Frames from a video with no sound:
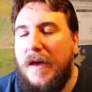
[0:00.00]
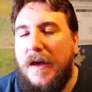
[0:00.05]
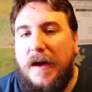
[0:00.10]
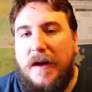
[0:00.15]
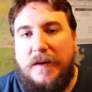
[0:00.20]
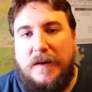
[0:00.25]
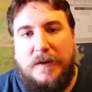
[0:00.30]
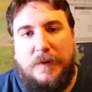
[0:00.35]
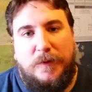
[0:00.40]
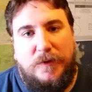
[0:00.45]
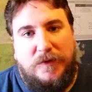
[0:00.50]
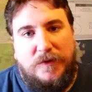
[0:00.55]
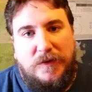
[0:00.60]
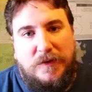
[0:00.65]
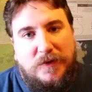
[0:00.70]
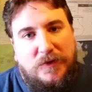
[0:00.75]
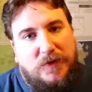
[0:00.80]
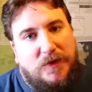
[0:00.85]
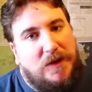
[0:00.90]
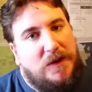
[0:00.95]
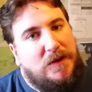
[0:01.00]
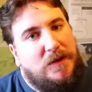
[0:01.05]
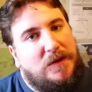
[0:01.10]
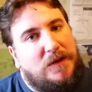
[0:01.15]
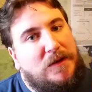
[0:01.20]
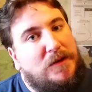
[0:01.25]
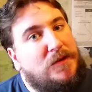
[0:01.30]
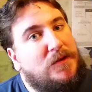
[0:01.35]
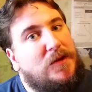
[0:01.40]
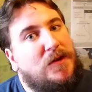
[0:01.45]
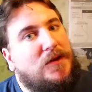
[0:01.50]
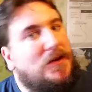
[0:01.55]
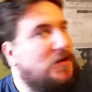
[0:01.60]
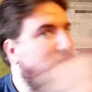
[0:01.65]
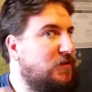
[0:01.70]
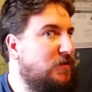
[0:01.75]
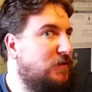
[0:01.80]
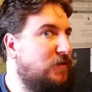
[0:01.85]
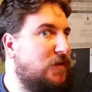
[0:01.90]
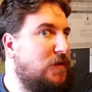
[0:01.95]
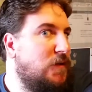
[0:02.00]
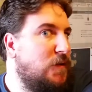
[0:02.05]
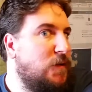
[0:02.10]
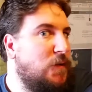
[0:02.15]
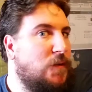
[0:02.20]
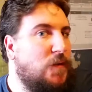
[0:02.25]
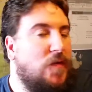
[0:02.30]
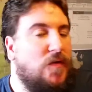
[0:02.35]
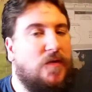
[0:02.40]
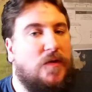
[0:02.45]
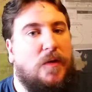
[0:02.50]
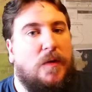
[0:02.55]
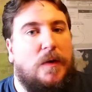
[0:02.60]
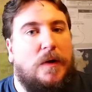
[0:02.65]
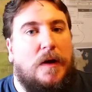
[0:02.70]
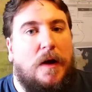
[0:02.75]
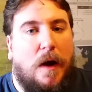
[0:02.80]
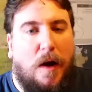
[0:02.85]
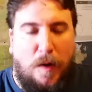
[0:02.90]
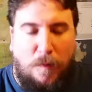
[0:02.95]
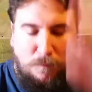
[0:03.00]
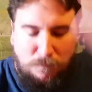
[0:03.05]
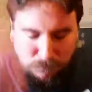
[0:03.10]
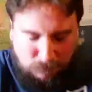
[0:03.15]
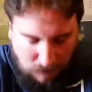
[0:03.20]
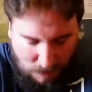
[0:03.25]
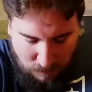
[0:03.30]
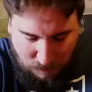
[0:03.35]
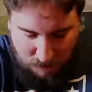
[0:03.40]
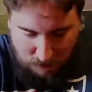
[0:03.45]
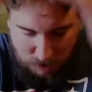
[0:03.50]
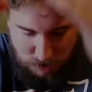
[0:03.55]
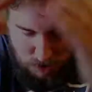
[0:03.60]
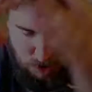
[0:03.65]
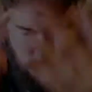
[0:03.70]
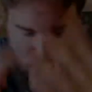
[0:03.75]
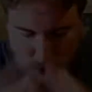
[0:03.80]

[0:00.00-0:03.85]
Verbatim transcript: And I will see you again in the next video. So, bye-bye!